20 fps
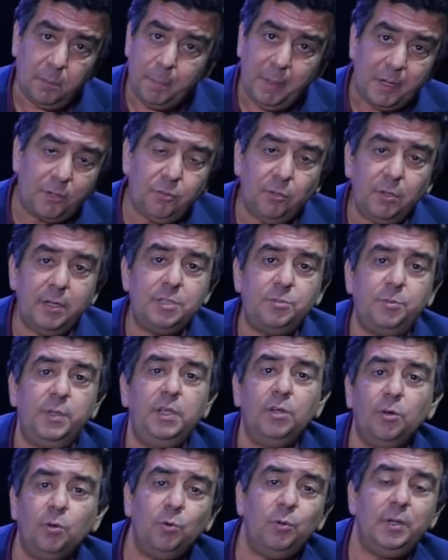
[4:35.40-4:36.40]
petrol, as we
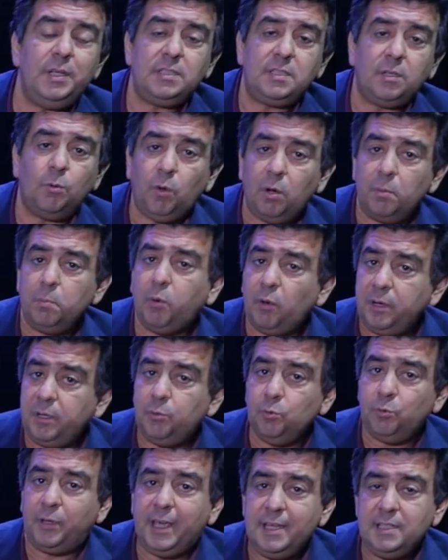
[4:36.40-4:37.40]
know, is the
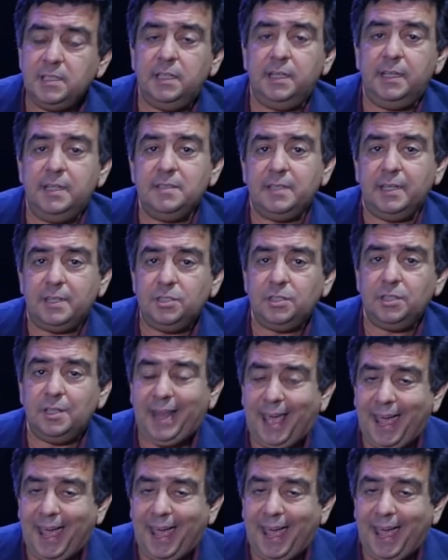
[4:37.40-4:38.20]
1.2 K series engine,